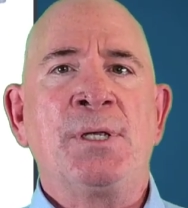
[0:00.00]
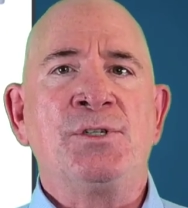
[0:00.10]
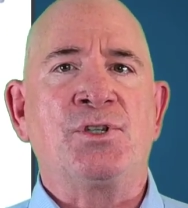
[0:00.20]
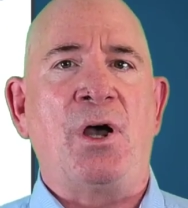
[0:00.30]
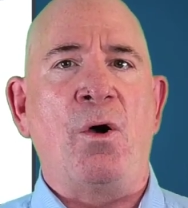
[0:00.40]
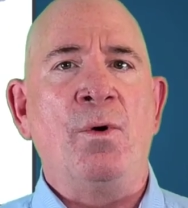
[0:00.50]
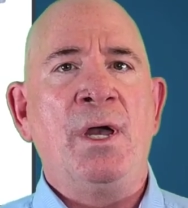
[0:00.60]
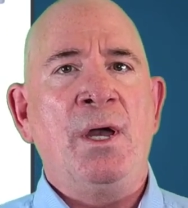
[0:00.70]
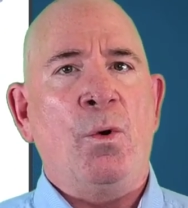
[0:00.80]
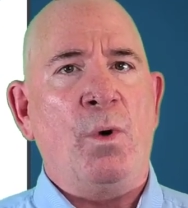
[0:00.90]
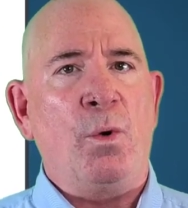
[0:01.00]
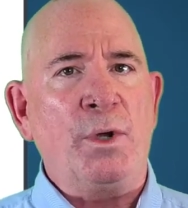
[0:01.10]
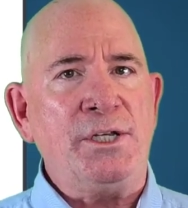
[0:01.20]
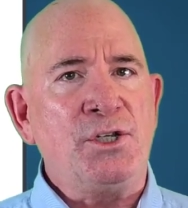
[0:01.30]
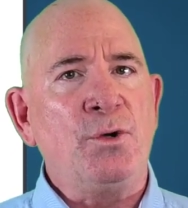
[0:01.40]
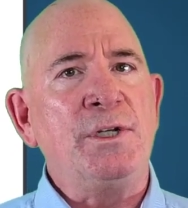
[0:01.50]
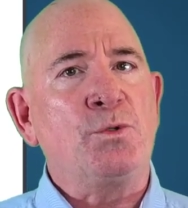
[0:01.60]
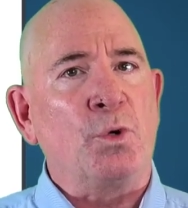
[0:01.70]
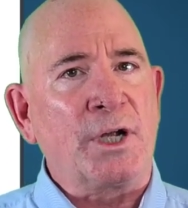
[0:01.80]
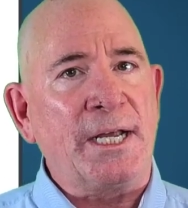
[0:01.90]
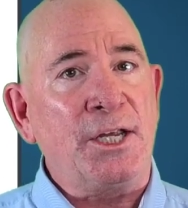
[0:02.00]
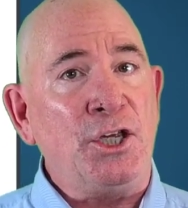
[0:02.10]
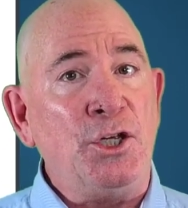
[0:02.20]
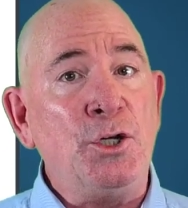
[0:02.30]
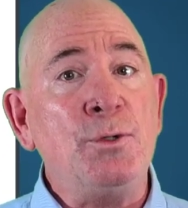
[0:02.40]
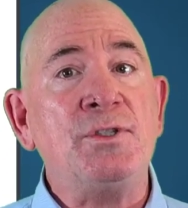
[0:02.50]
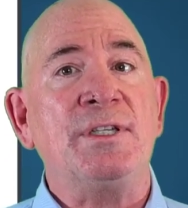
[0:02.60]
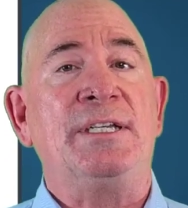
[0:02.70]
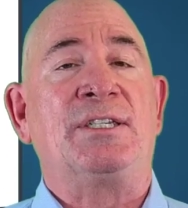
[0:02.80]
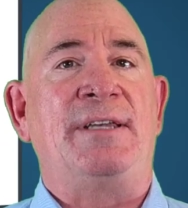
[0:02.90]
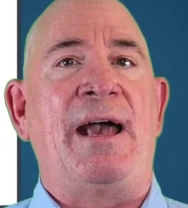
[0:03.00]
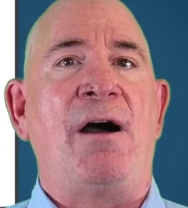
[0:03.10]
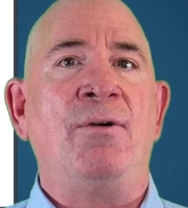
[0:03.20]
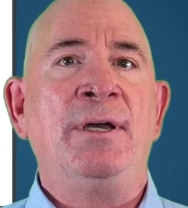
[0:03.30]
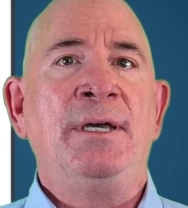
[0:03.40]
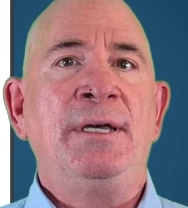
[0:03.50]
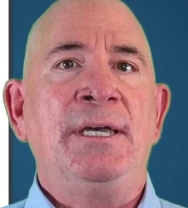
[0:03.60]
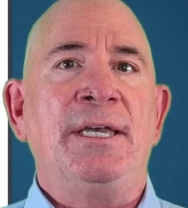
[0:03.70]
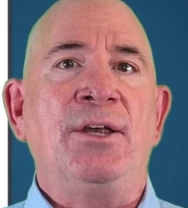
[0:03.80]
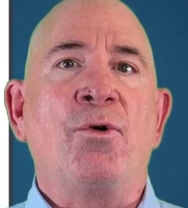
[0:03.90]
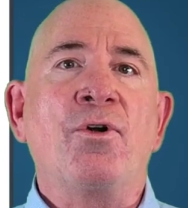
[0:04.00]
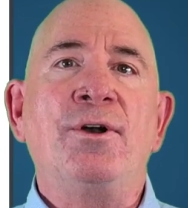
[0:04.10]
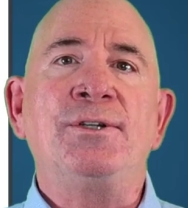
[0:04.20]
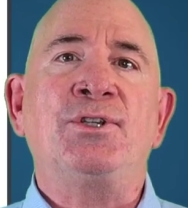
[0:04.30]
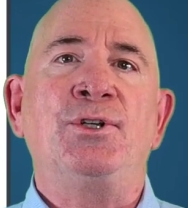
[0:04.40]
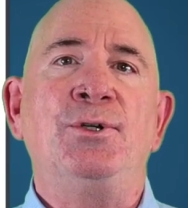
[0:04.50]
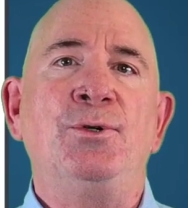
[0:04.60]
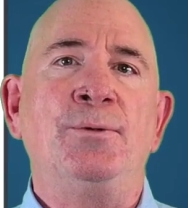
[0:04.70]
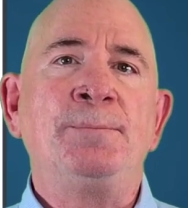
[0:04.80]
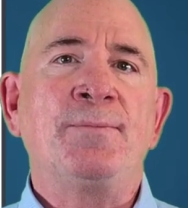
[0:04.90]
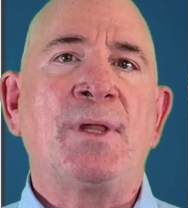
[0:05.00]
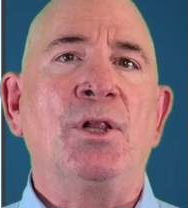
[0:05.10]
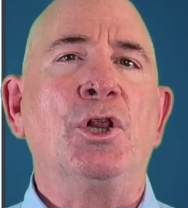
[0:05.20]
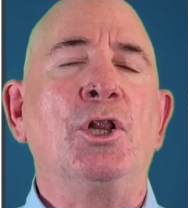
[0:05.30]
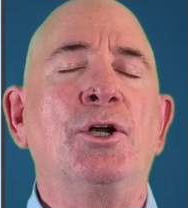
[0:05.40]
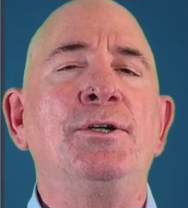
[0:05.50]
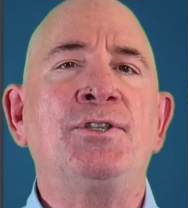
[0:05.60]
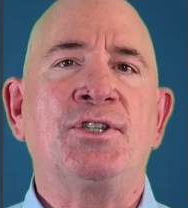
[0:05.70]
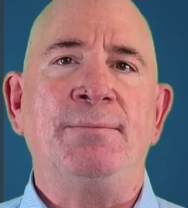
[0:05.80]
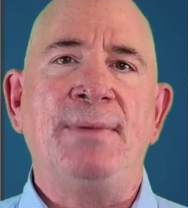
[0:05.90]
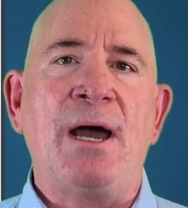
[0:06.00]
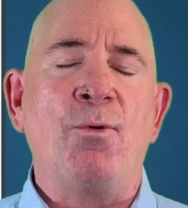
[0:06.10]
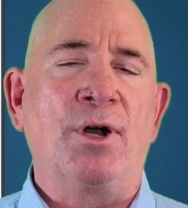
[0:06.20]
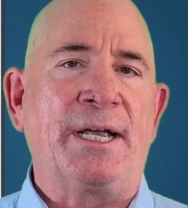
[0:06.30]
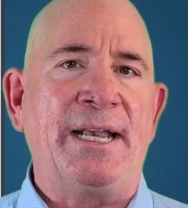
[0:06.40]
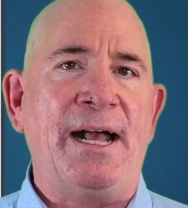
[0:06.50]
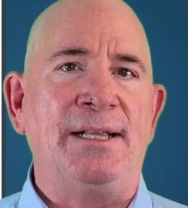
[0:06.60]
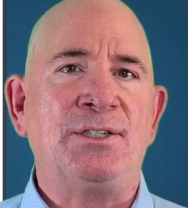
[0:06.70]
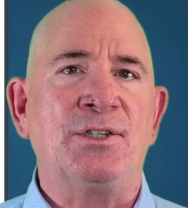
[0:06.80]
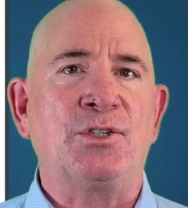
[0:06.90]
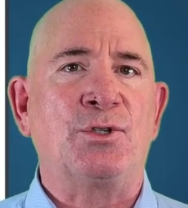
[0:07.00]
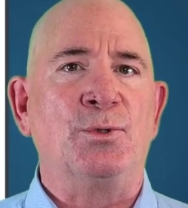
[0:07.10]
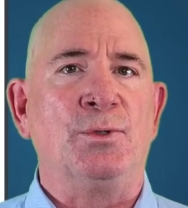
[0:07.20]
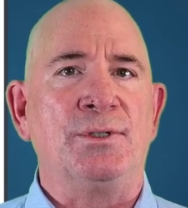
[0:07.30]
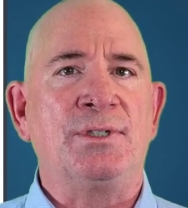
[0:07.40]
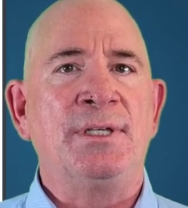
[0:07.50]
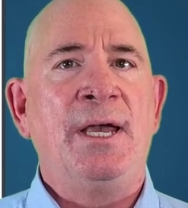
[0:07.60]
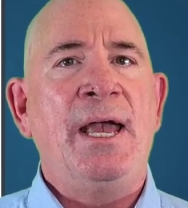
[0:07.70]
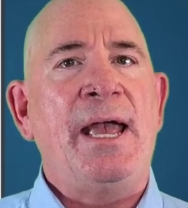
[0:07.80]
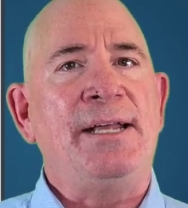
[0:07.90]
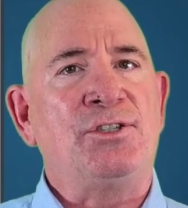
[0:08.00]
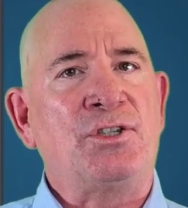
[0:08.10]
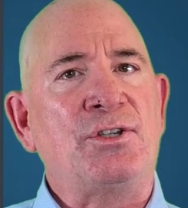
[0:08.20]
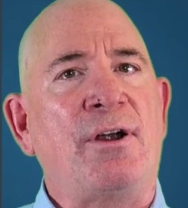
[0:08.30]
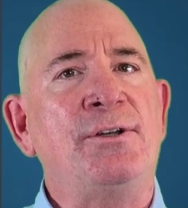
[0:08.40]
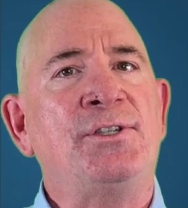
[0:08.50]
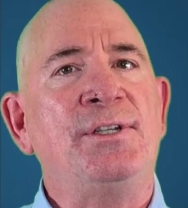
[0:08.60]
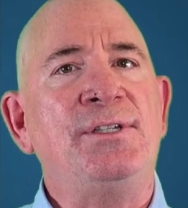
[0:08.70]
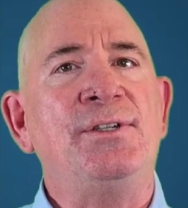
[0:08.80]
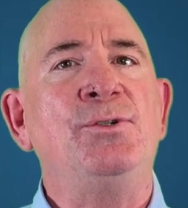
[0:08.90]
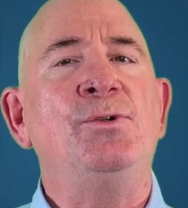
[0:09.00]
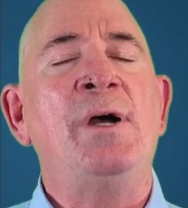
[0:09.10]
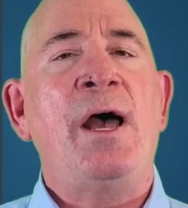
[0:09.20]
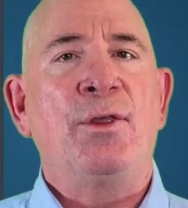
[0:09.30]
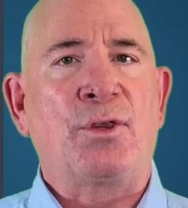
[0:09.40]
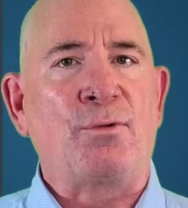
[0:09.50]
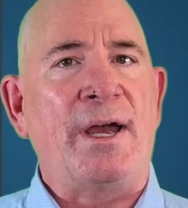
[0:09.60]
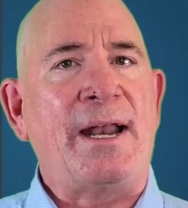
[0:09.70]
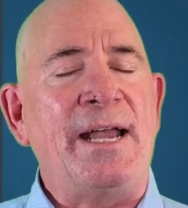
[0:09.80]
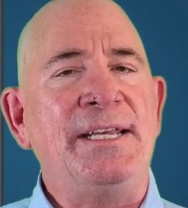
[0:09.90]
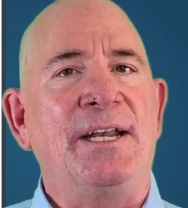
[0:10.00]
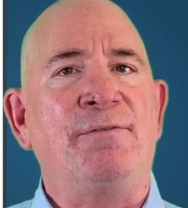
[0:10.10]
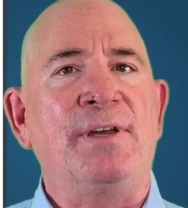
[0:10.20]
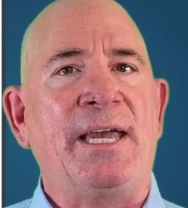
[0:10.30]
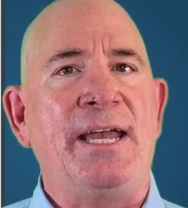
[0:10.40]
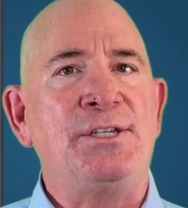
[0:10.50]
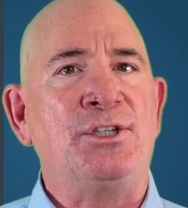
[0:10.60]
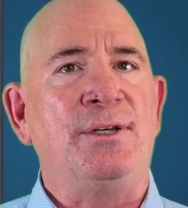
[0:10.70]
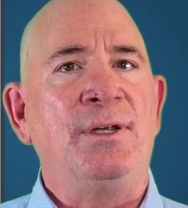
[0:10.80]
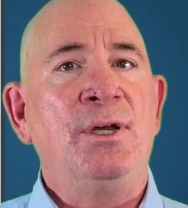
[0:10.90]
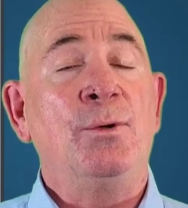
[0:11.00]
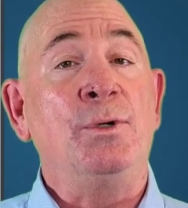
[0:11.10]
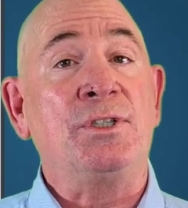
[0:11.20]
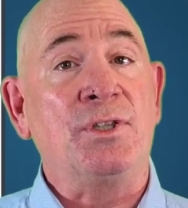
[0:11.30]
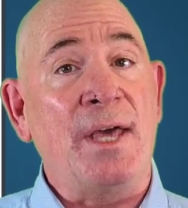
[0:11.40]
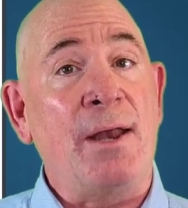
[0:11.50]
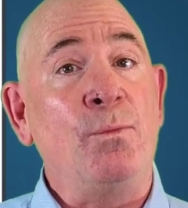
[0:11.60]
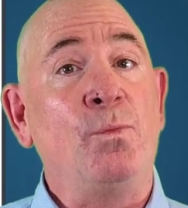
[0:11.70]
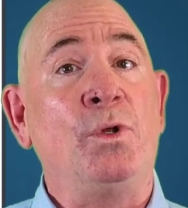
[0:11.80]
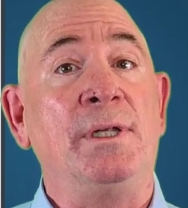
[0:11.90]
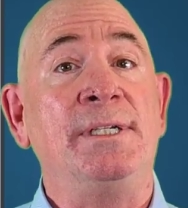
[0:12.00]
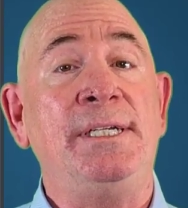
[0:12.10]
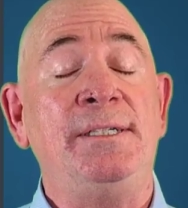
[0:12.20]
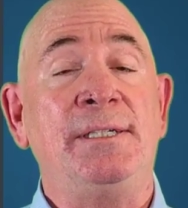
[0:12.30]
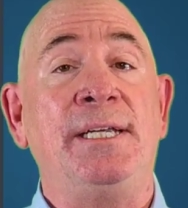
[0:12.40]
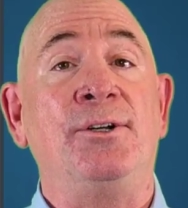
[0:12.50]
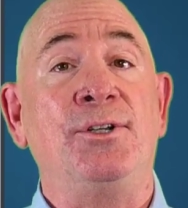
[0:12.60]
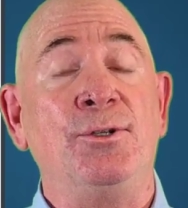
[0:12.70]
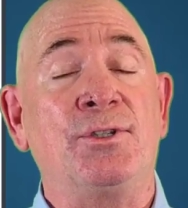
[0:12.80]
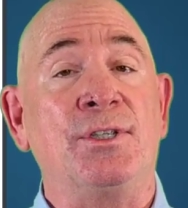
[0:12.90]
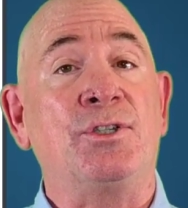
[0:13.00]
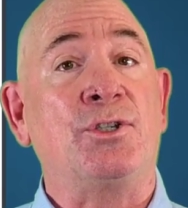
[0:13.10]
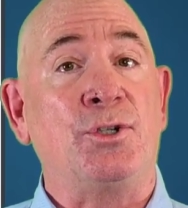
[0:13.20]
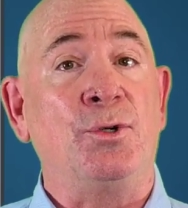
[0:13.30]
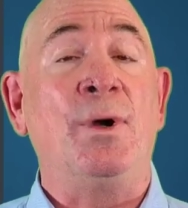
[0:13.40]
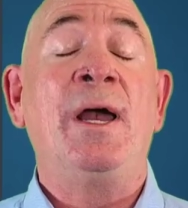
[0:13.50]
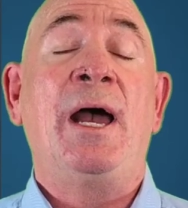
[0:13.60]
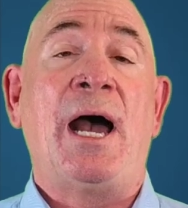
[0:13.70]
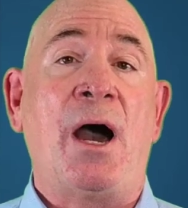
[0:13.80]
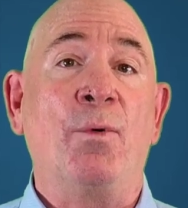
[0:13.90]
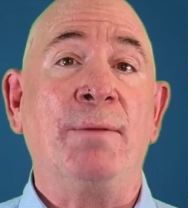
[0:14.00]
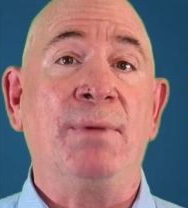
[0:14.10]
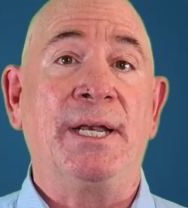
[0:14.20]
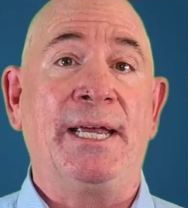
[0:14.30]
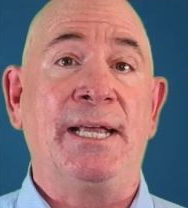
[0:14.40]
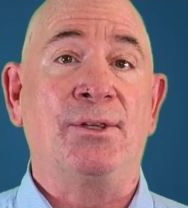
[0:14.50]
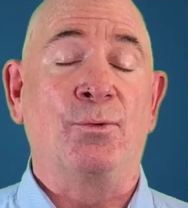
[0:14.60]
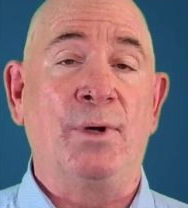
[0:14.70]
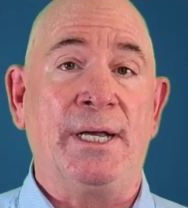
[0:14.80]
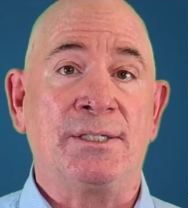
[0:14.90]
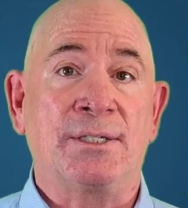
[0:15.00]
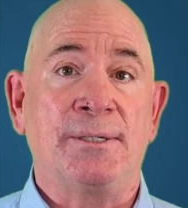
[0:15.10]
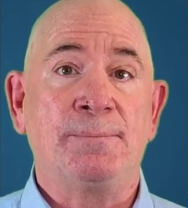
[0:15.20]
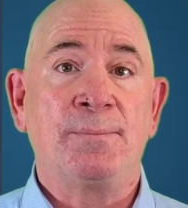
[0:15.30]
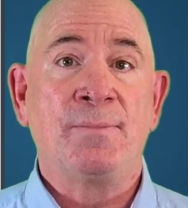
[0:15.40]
So what we do is we're going to use this now in order to learn some network analysis tools and start to do threat identification, which then will introduce us to how we mitigate the risk.